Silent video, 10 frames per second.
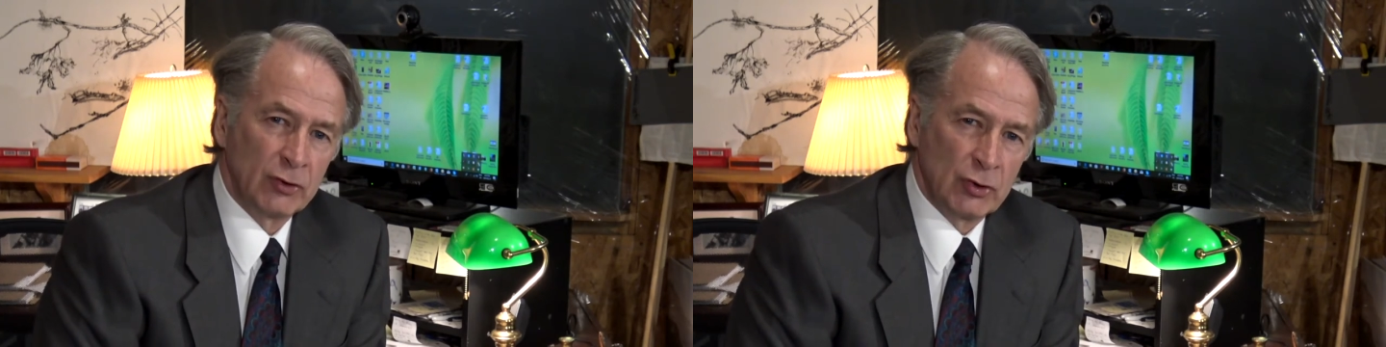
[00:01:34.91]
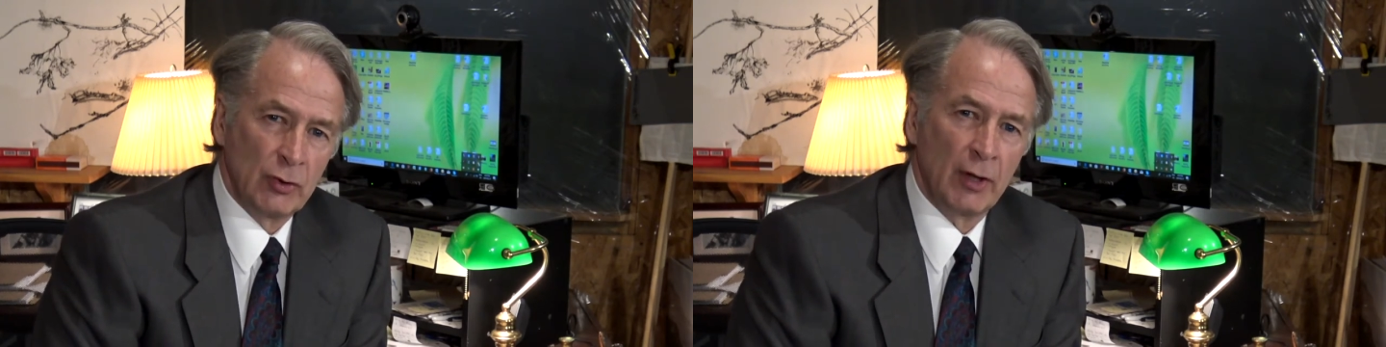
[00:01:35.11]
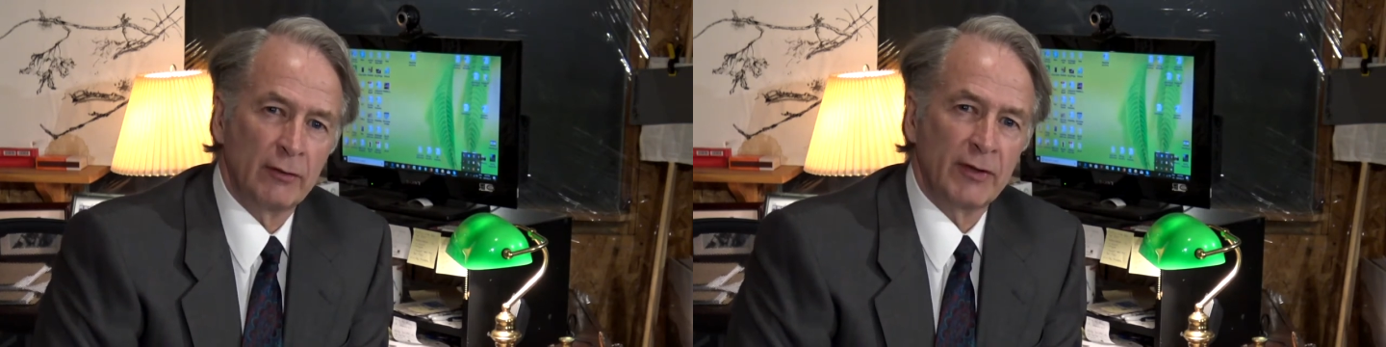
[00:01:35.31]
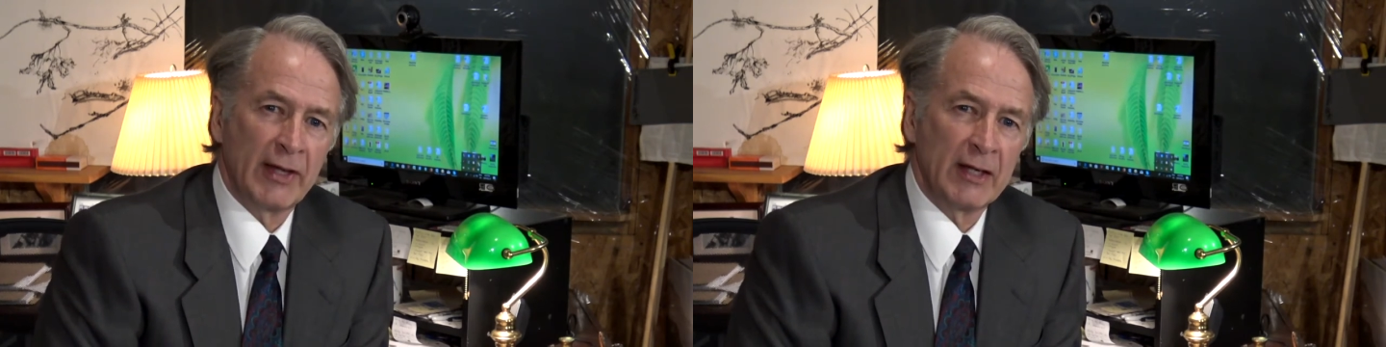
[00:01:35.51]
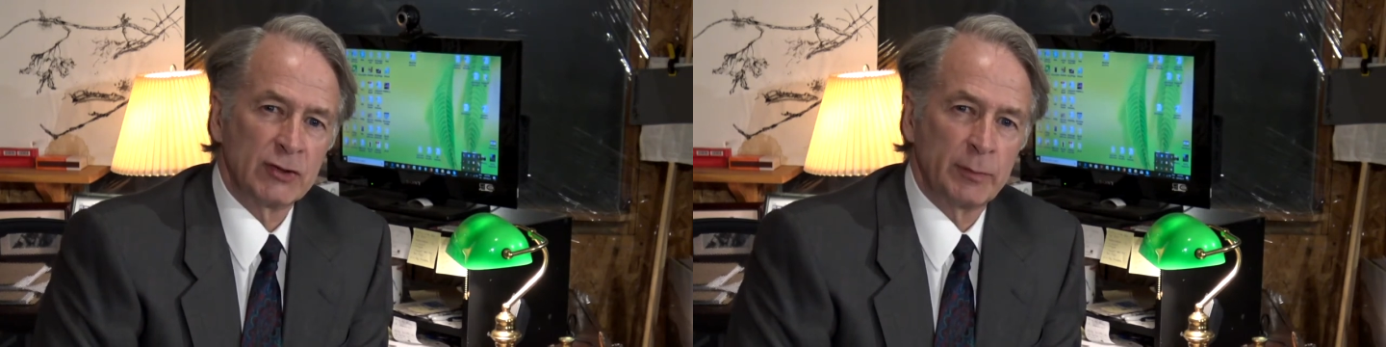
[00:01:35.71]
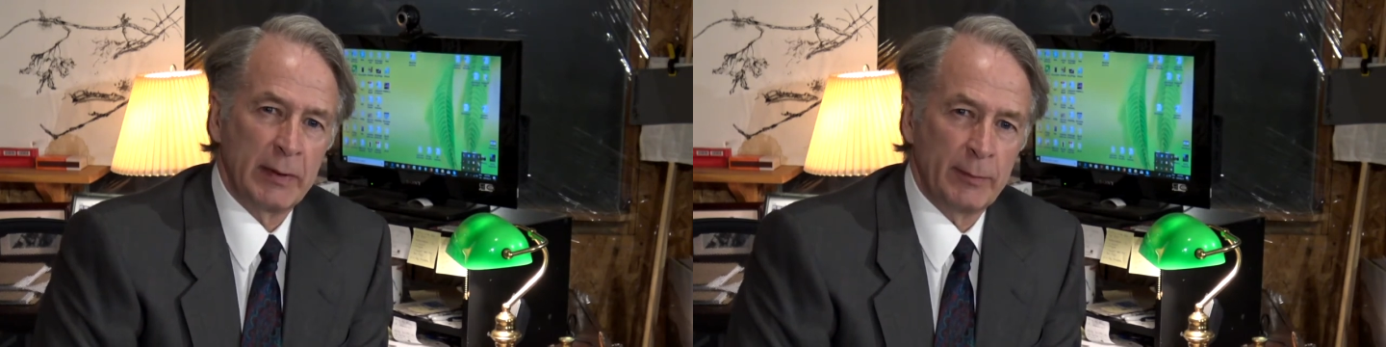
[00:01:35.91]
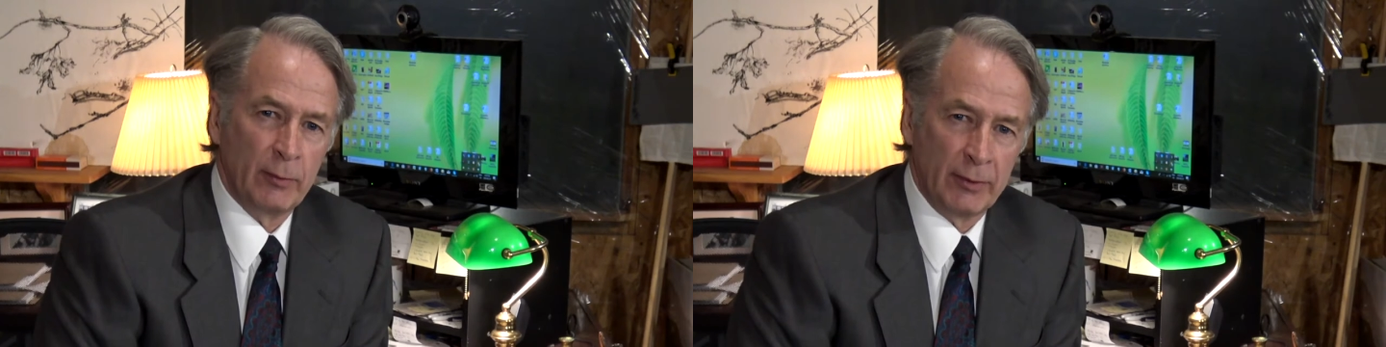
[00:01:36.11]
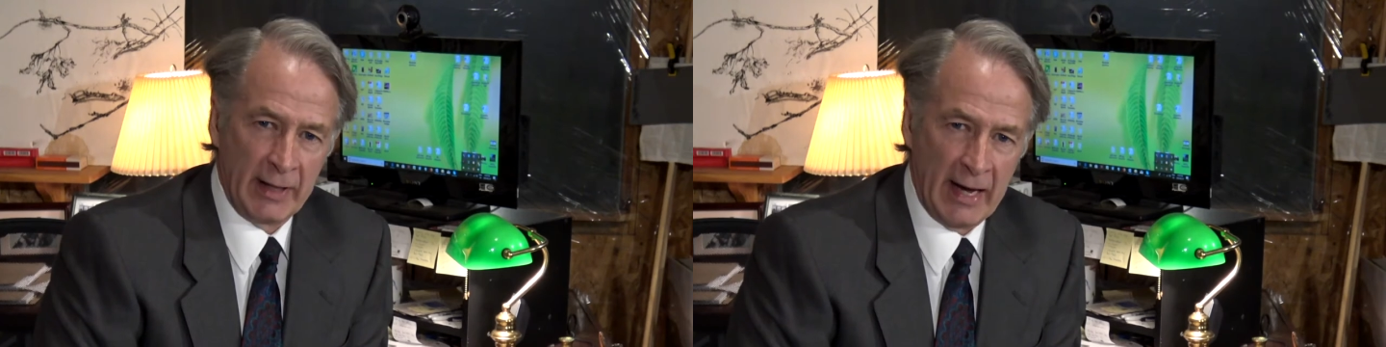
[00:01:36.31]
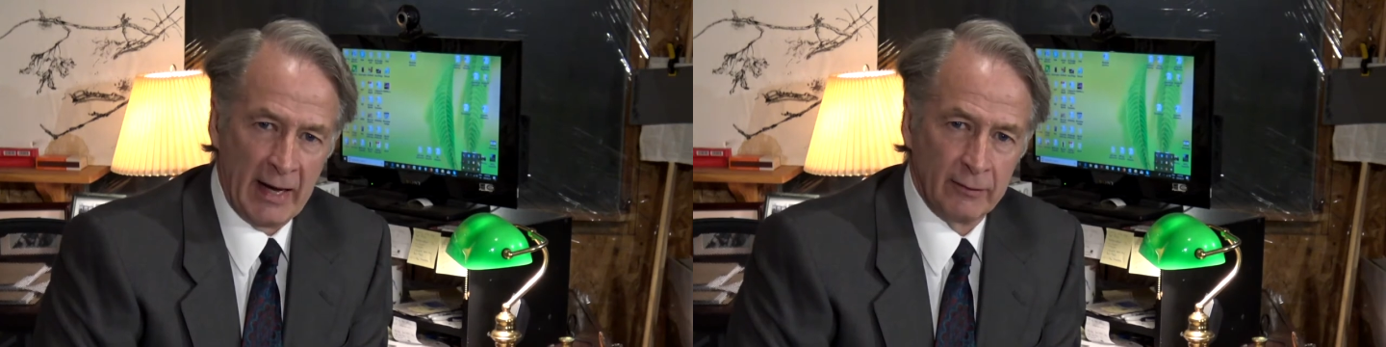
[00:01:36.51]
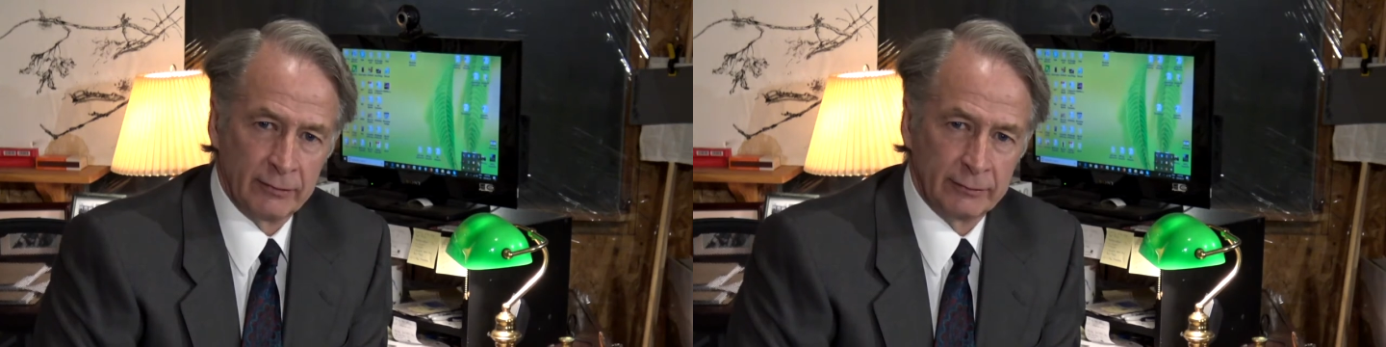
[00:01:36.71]
200,000 people would
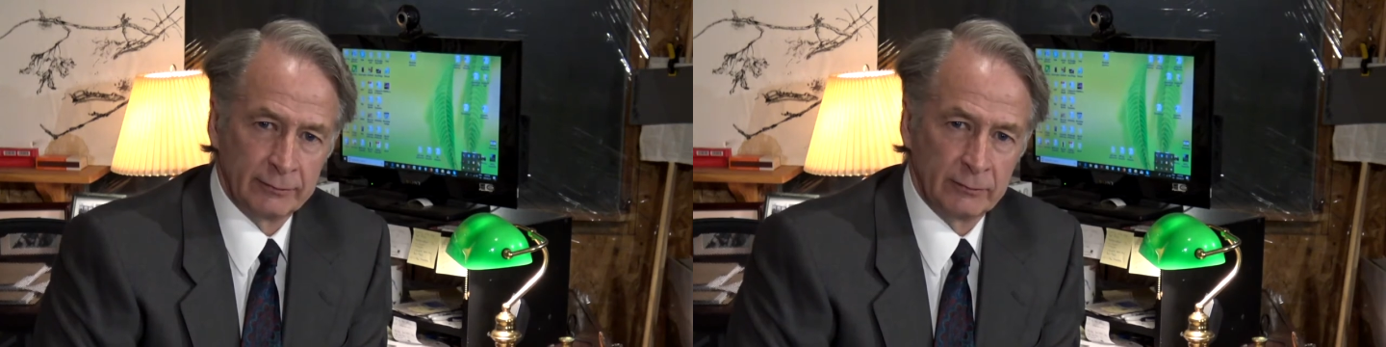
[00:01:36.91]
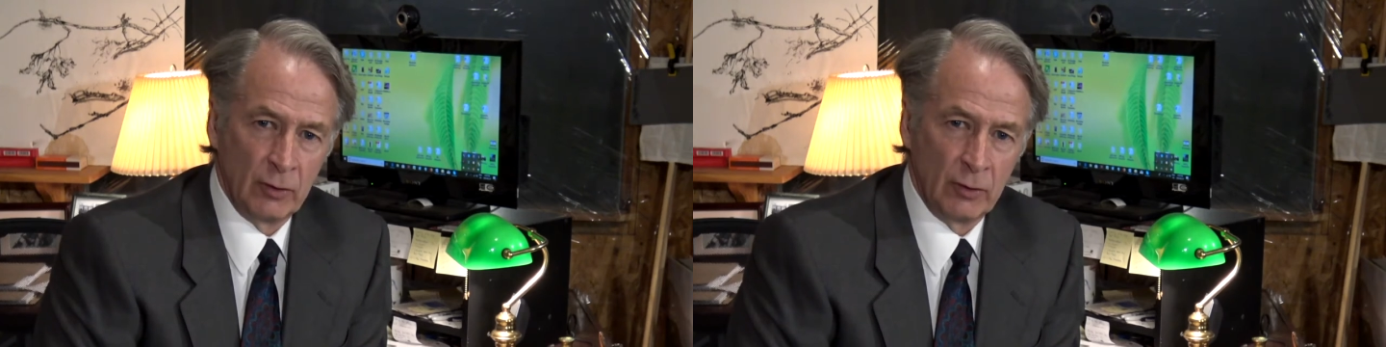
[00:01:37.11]
have